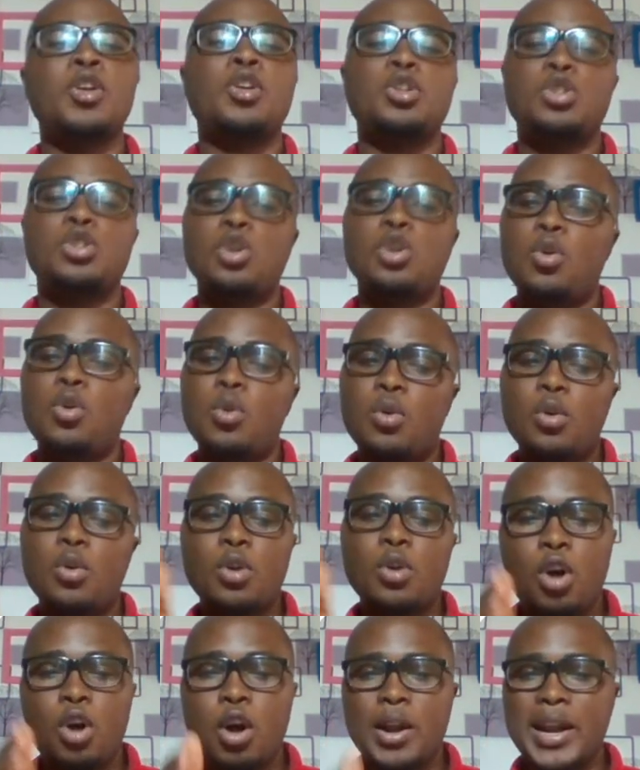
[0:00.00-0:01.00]
So
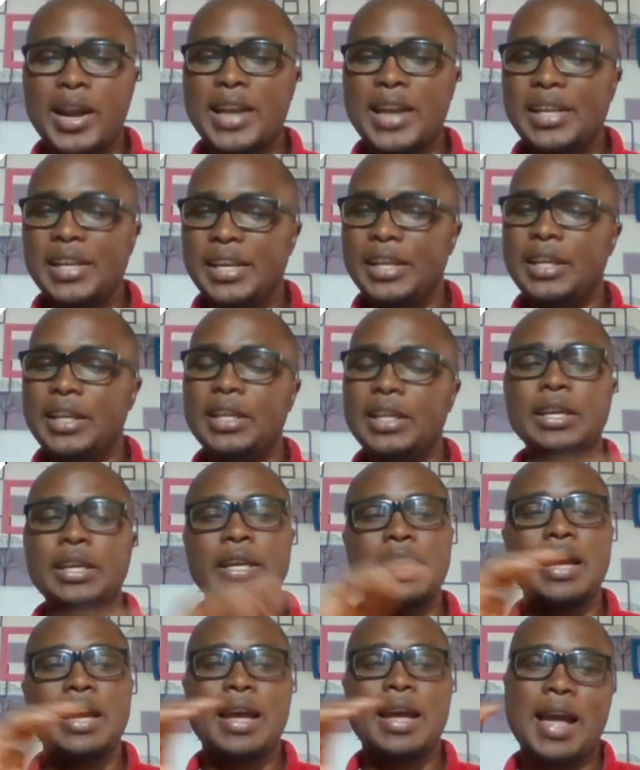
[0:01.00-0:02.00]
currently,
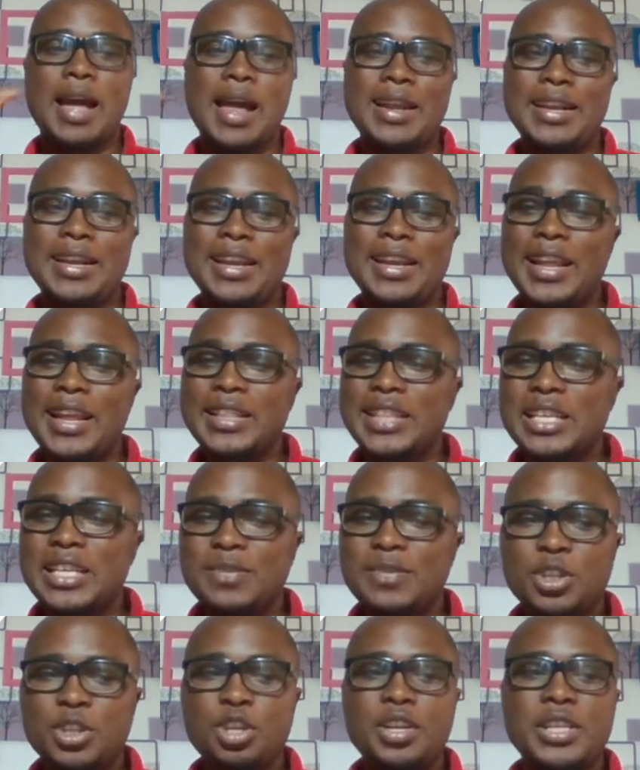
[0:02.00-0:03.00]
and the latest
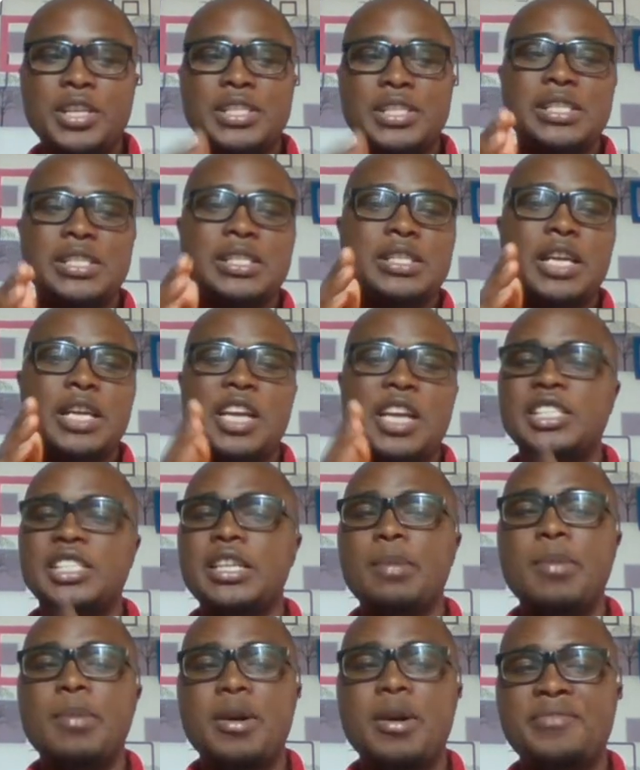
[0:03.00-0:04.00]
version is
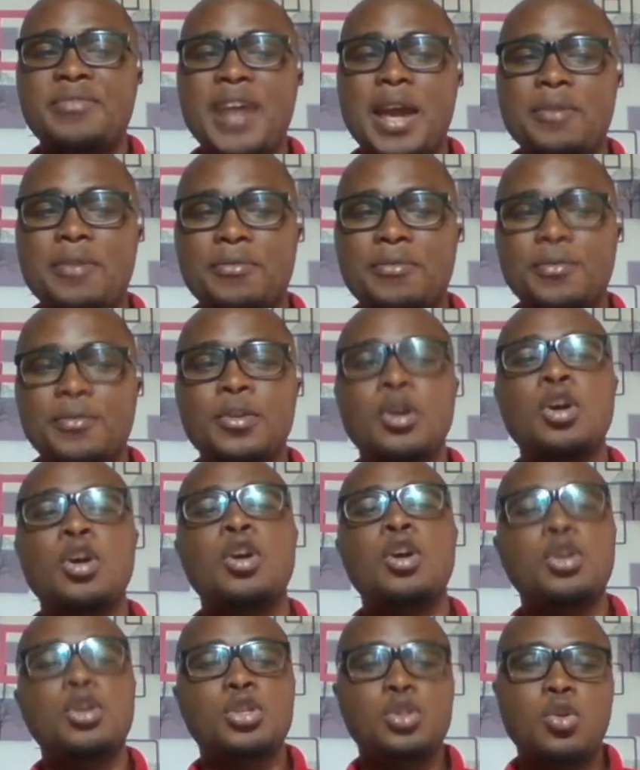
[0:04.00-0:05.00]
HTML5.
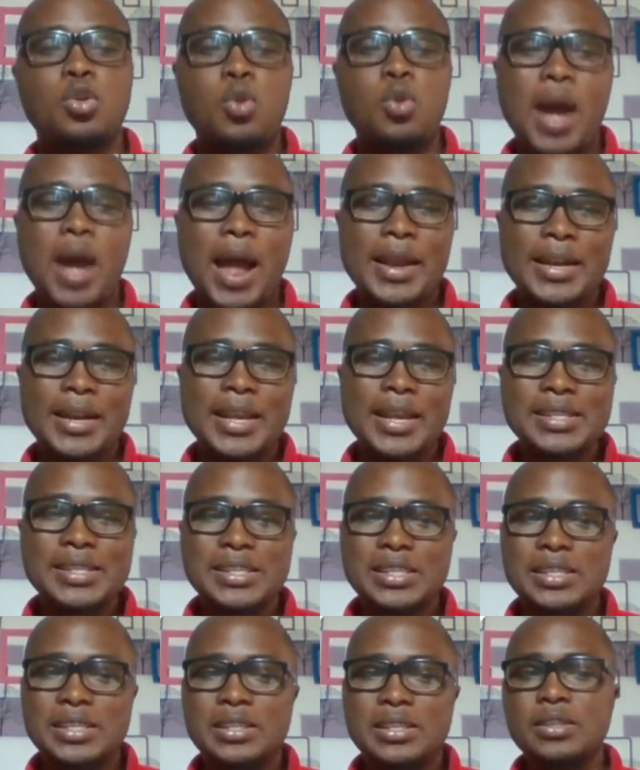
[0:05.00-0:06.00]
So, and
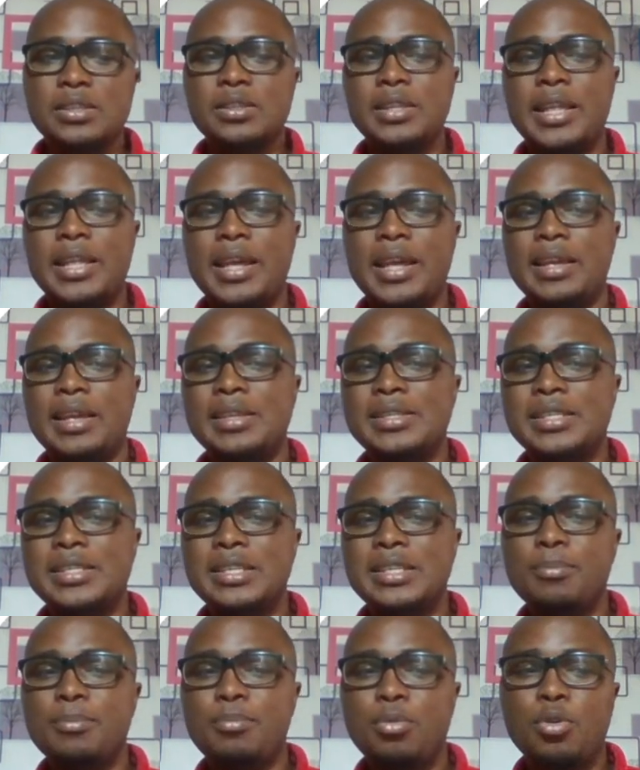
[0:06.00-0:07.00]
this the
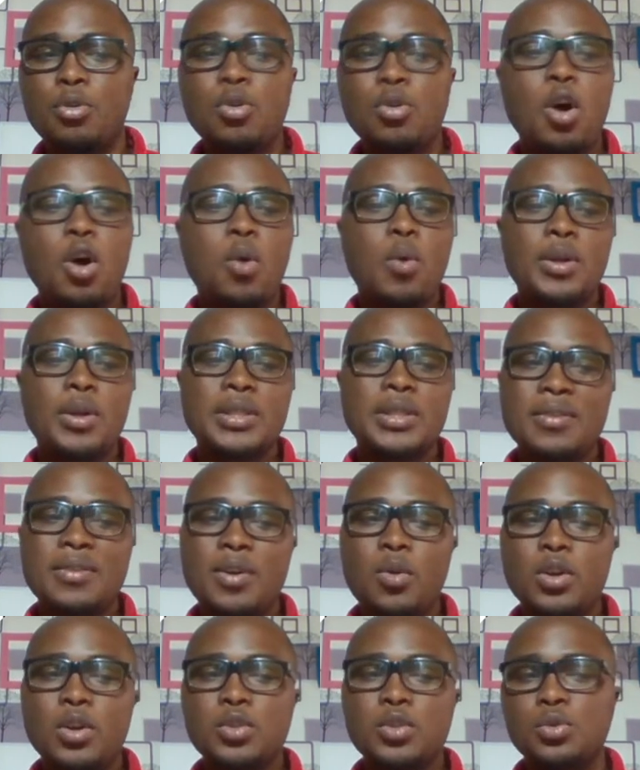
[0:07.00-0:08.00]
symbol or whatever
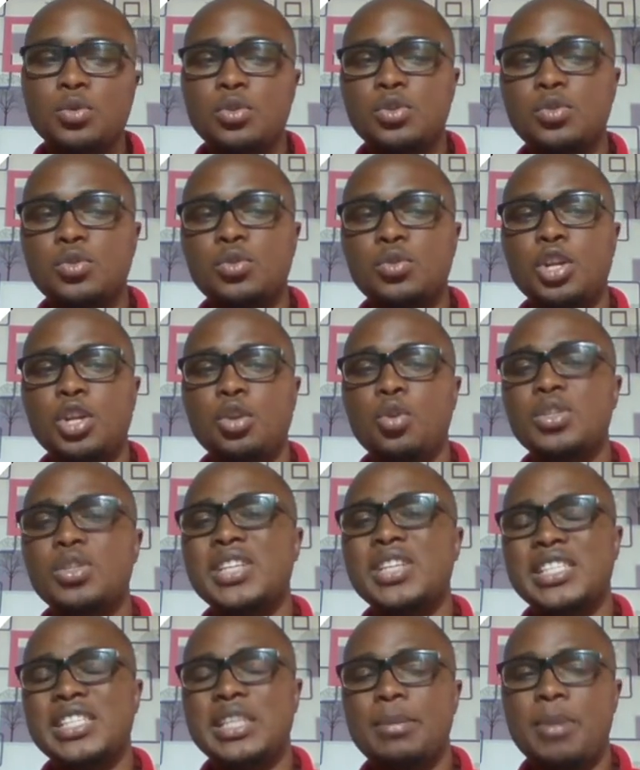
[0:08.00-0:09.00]
what we use to denote
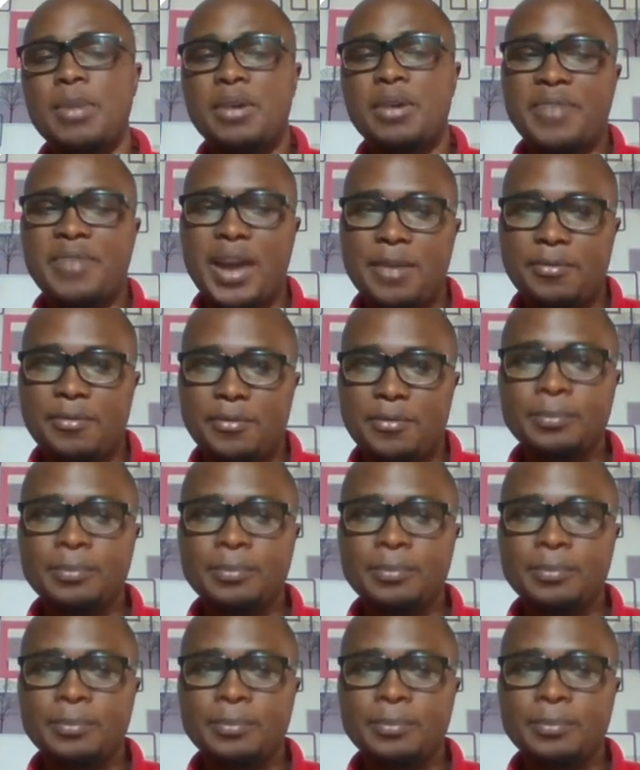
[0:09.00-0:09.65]
HTML5.